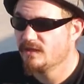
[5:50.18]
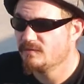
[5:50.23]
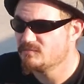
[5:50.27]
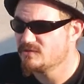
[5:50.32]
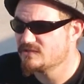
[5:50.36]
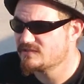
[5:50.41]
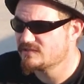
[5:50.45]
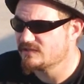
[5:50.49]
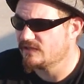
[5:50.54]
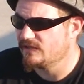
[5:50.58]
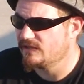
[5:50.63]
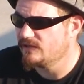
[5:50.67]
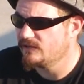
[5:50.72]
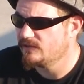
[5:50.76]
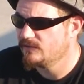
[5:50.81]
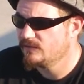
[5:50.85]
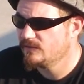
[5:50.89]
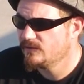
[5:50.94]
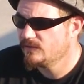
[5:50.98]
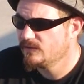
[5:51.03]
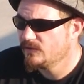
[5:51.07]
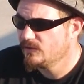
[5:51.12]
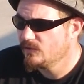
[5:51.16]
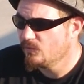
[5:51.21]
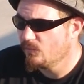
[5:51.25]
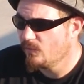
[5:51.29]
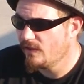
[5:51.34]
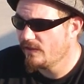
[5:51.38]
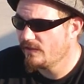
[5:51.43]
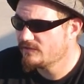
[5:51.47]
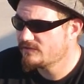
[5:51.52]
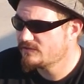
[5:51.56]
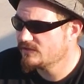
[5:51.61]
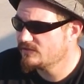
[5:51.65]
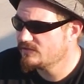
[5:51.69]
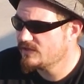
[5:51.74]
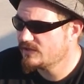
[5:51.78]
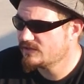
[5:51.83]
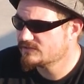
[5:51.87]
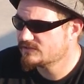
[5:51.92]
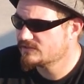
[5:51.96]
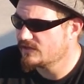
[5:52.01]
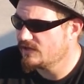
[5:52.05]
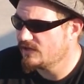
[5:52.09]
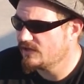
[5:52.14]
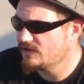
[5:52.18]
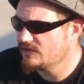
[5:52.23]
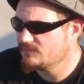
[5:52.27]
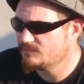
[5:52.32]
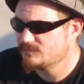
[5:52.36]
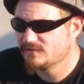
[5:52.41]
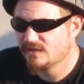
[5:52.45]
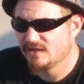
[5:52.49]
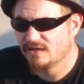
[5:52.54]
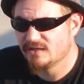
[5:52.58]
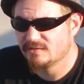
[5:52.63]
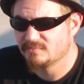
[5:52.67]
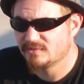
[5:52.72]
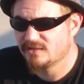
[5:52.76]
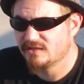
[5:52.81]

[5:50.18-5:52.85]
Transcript: Just saying. Well, until next time,